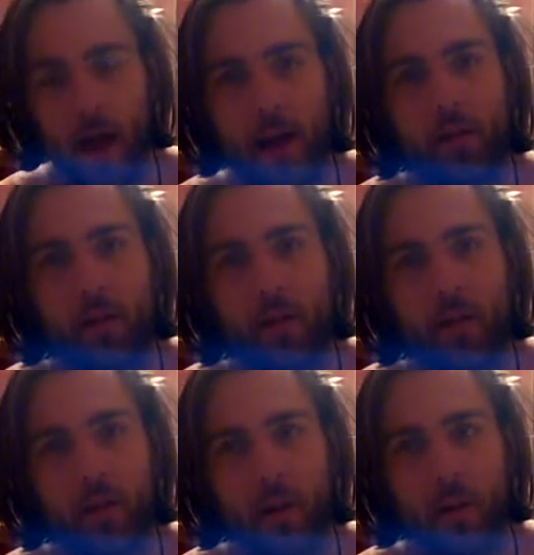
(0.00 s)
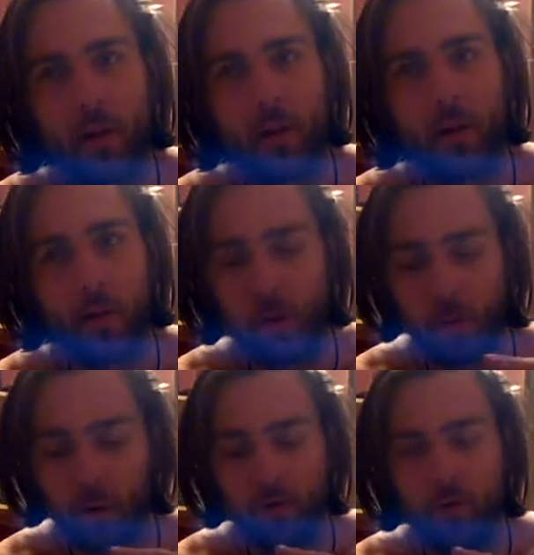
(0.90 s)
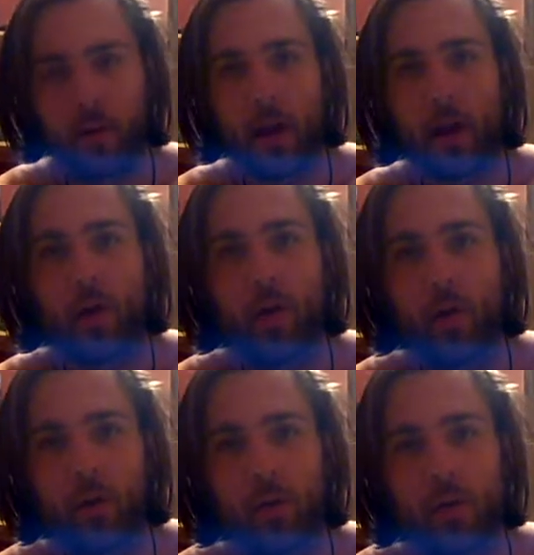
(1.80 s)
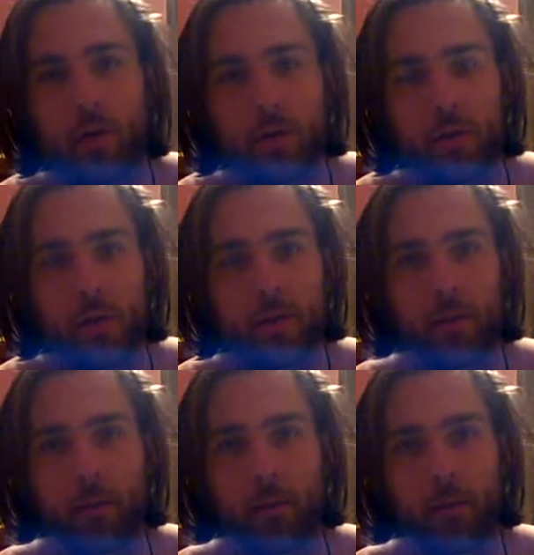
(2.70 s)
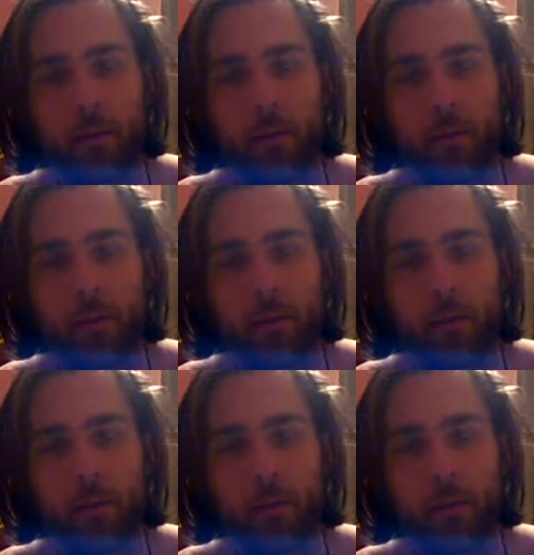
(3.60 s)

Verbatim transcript: I don't think we would create a whole new system.